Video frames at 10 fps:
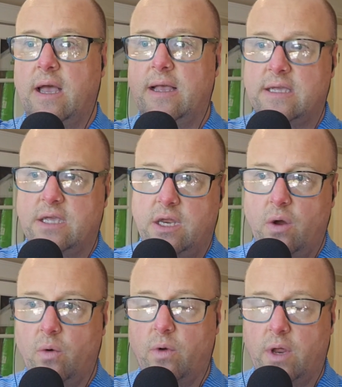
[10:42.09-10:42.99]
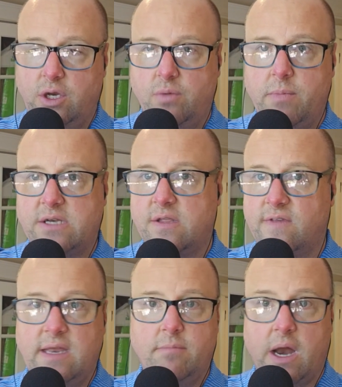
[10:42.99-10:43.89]
I think, and you mentioned
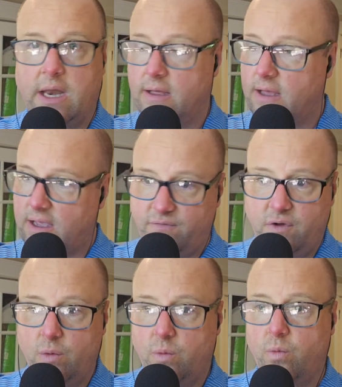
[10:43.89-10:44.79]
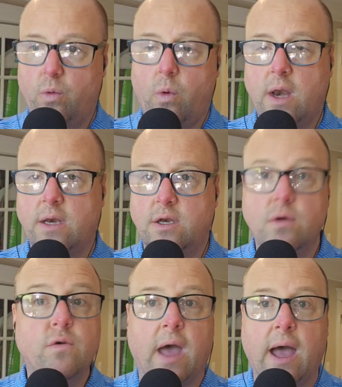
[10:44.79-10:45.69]
seed money. Like if you were wanting to
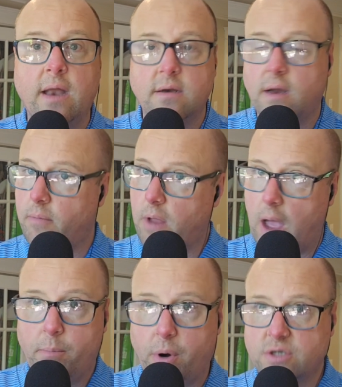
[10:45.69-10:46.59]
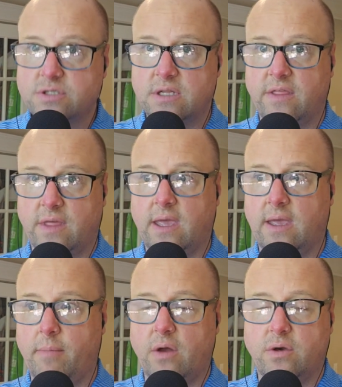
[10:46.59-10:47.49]
do that, I'm personally
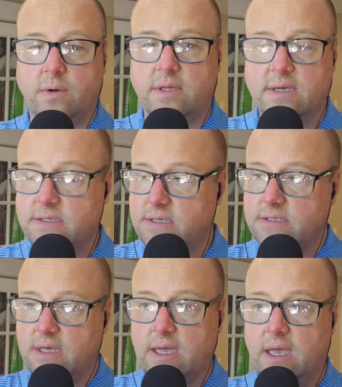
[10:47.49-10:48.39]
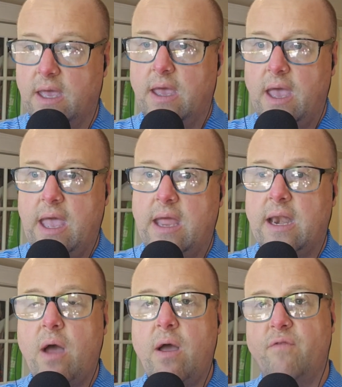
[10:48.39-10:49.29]
thinking about doing this is like, hey, I
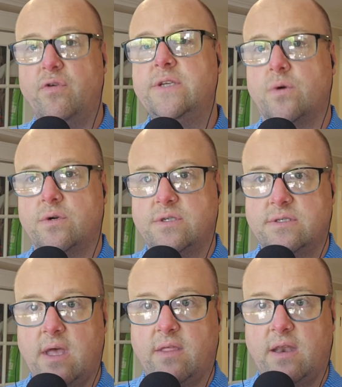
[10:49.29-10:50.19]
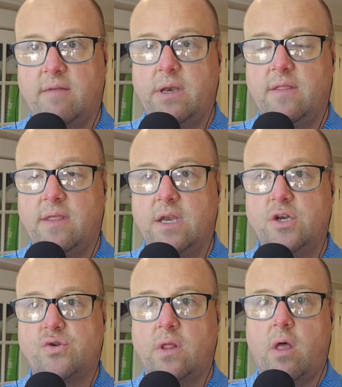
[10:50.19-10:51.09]
now have resources now that I've been in the
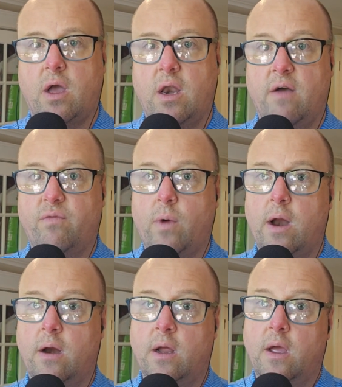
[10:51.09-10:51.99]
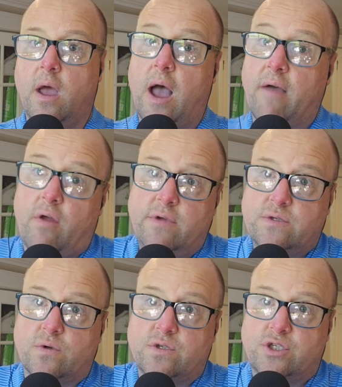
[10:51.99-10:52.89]
industry long enough where I've got
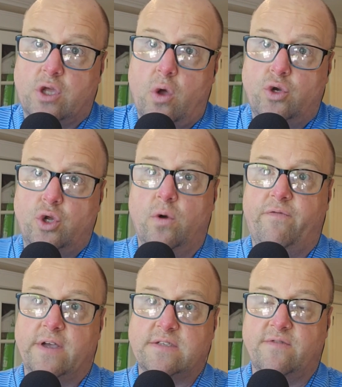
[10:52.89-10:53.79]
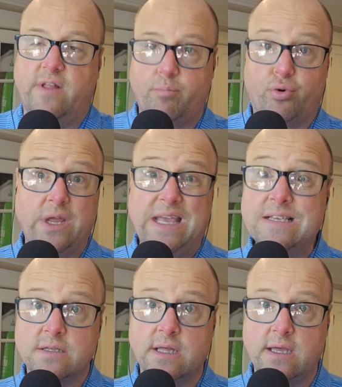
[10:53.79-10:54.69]
resources to go do a fix and flip pretty
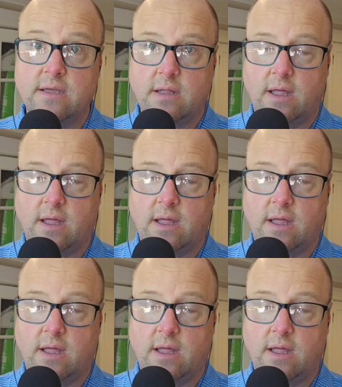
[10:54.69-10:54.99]
easily.